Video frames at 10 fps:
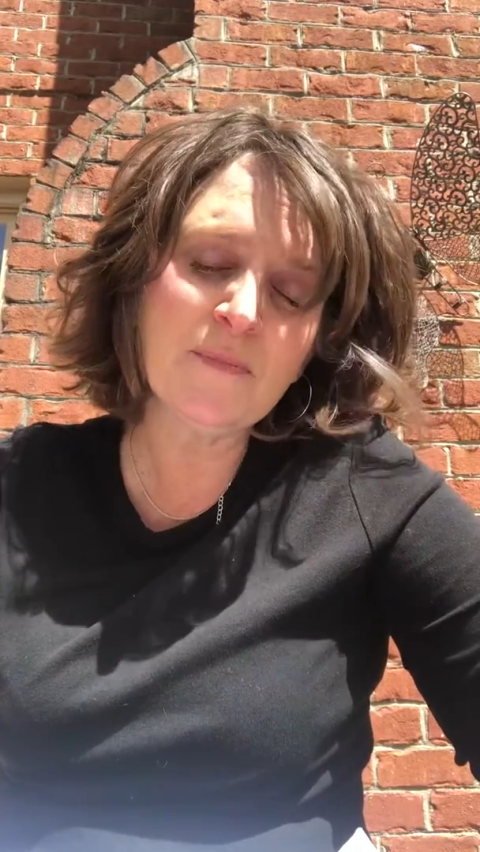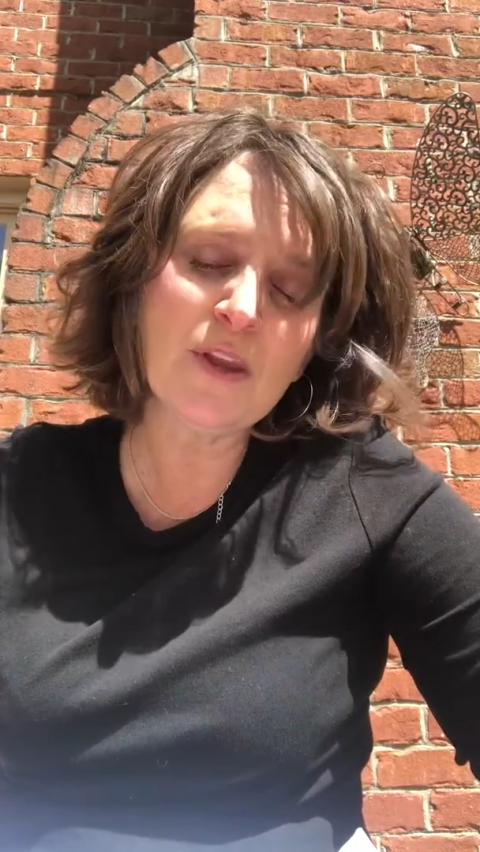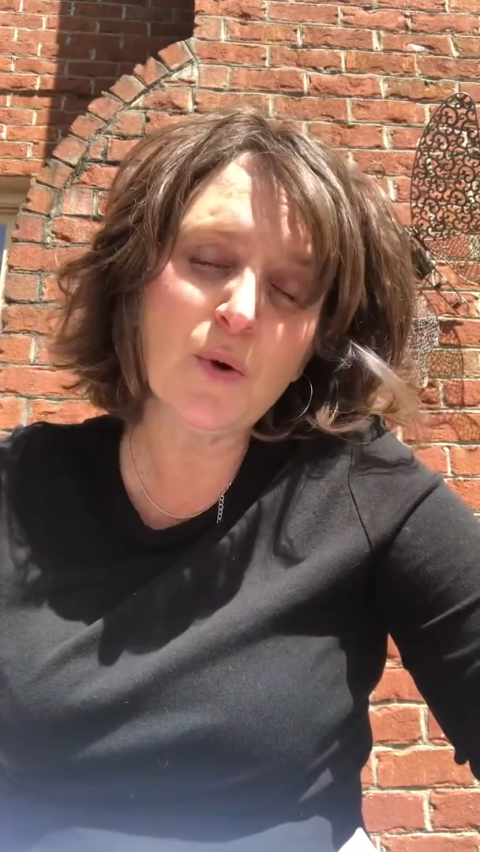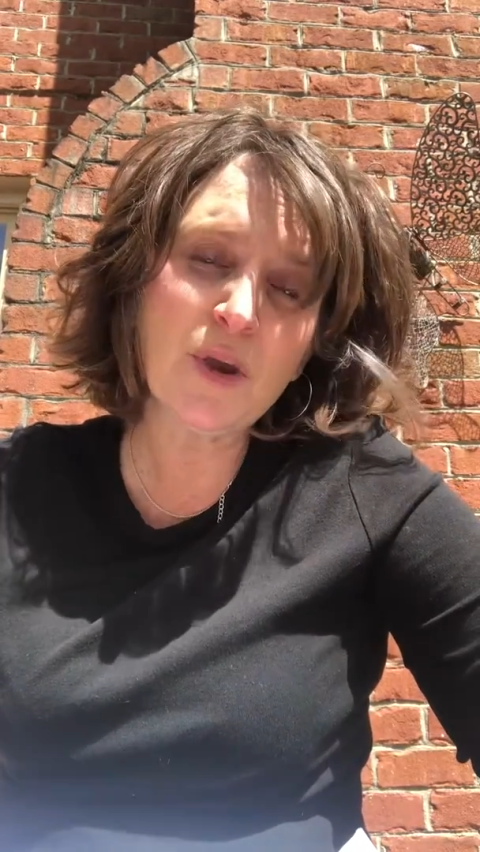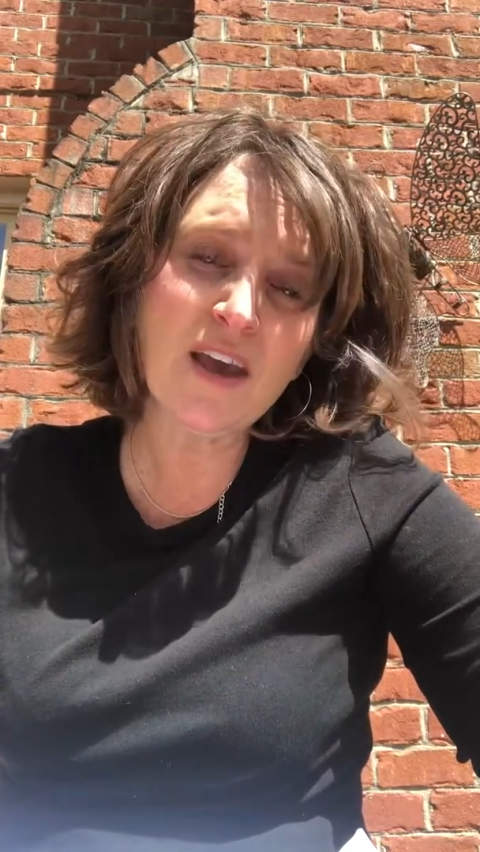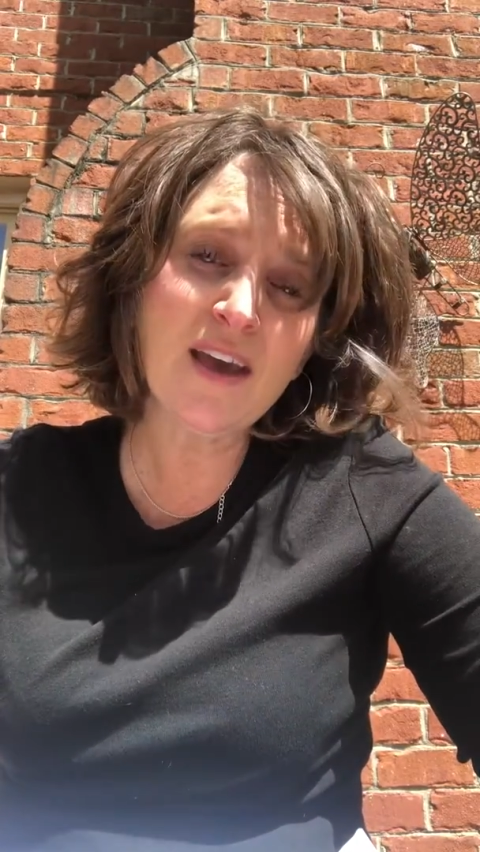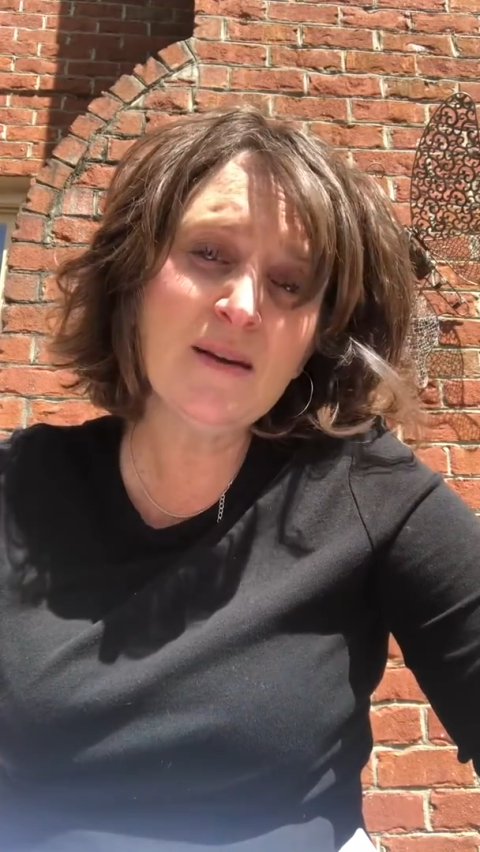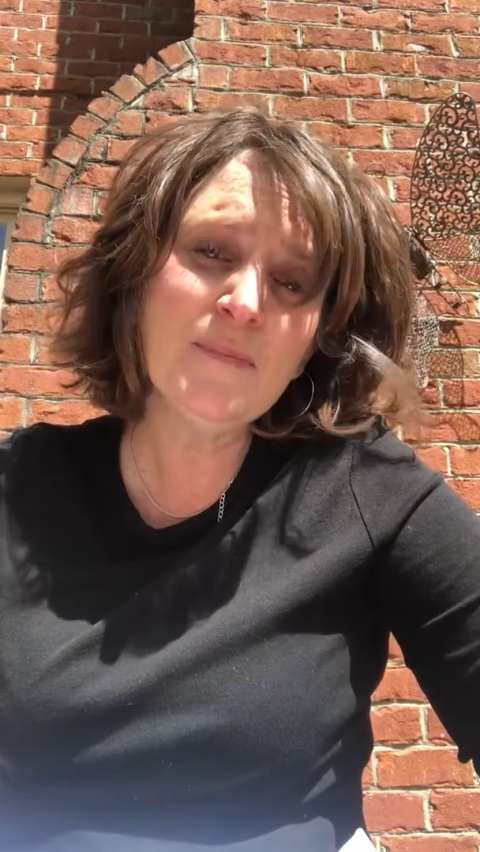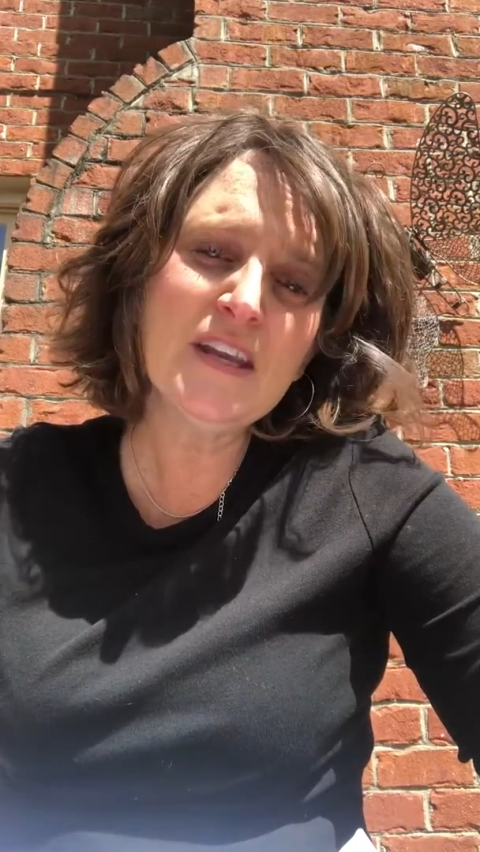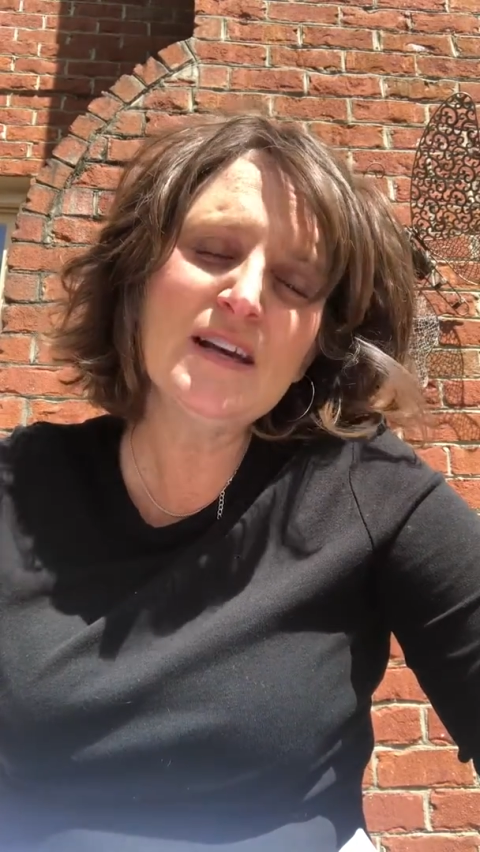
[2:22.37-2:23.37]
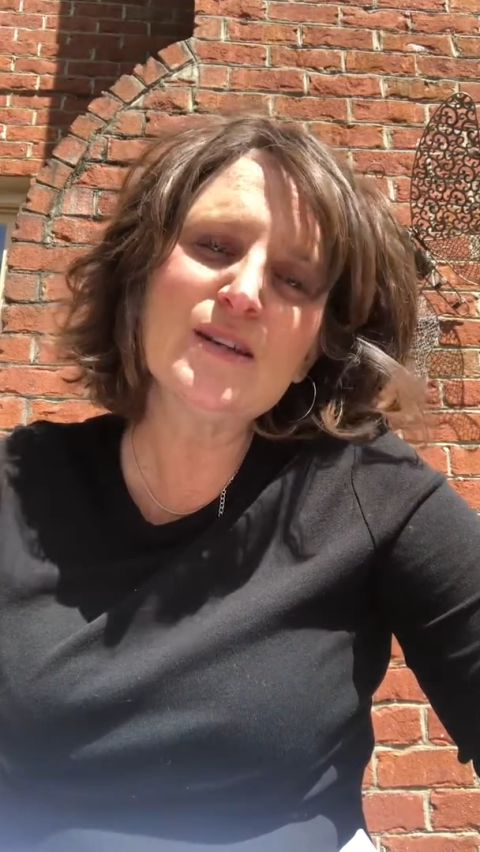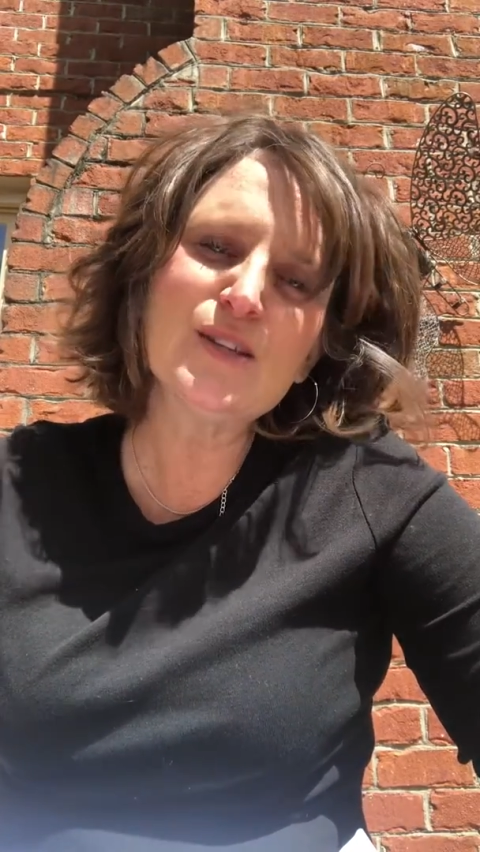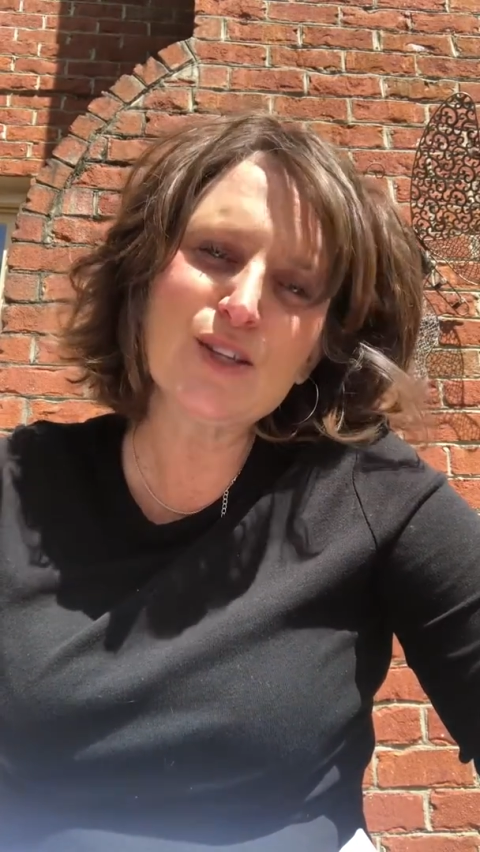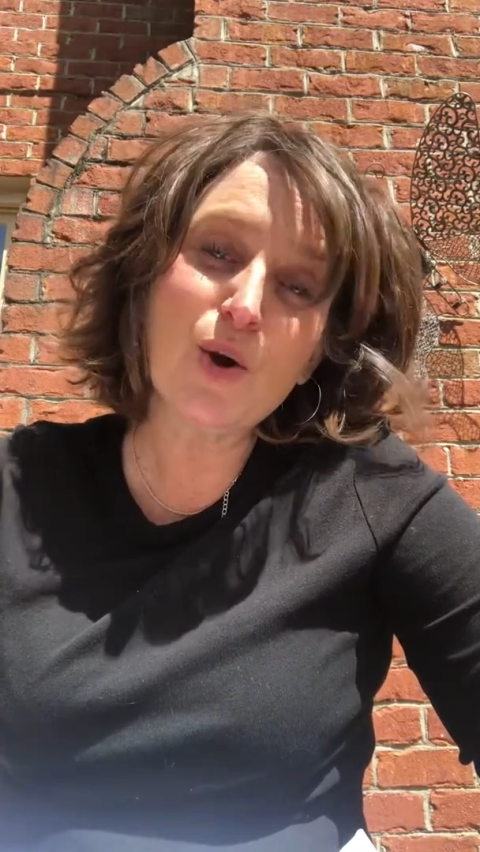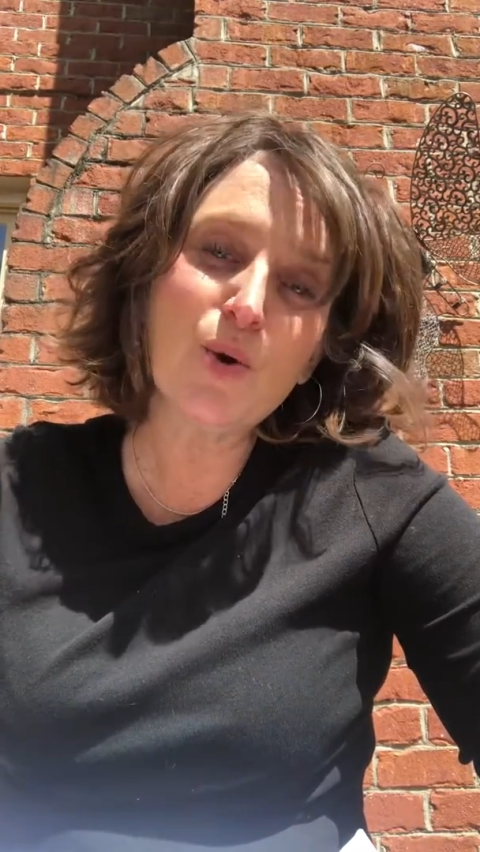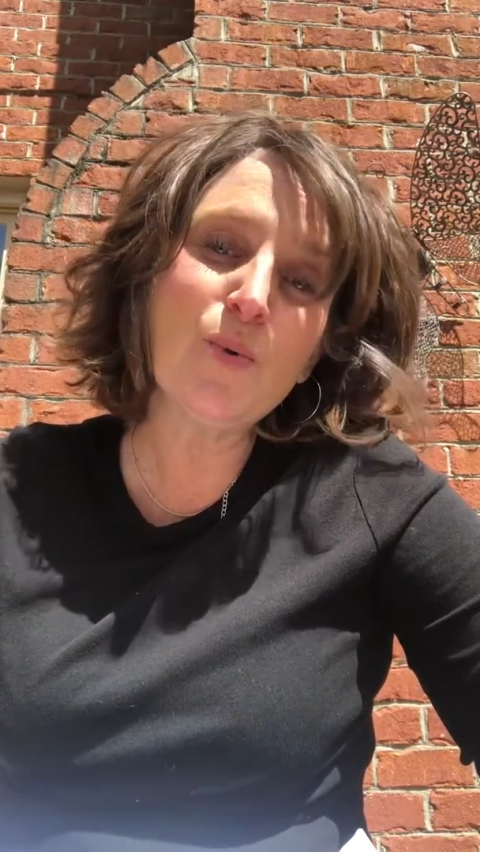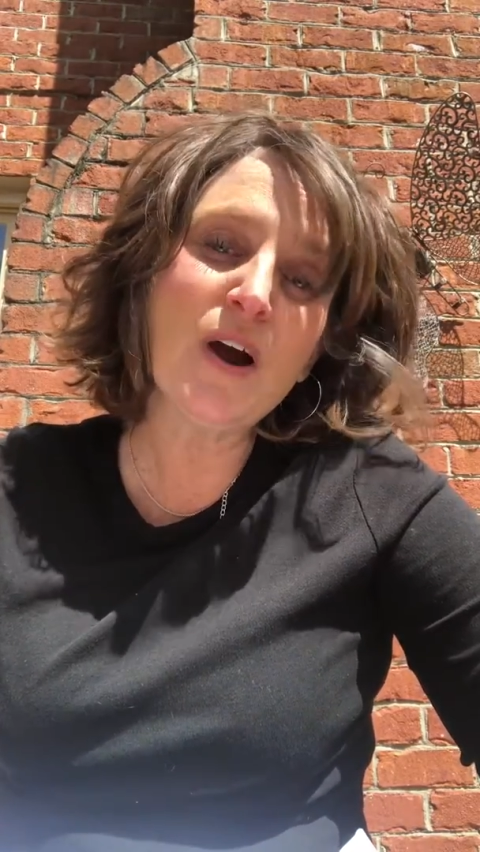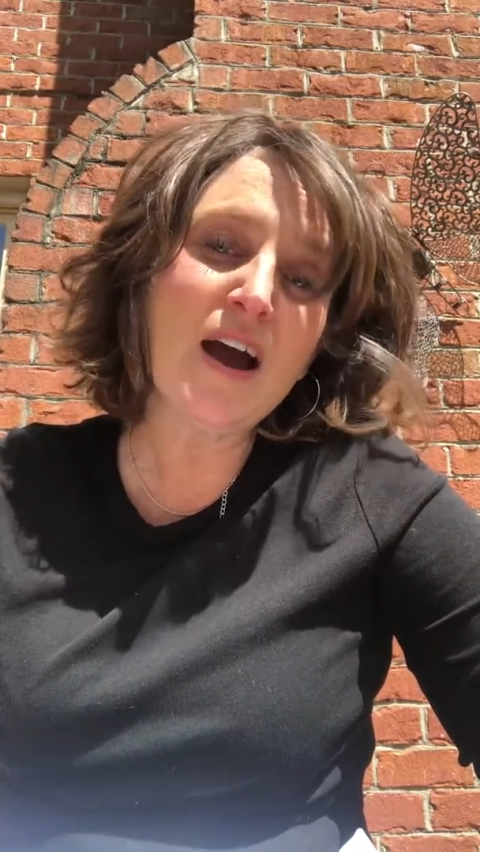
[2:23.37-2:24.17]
Okay? So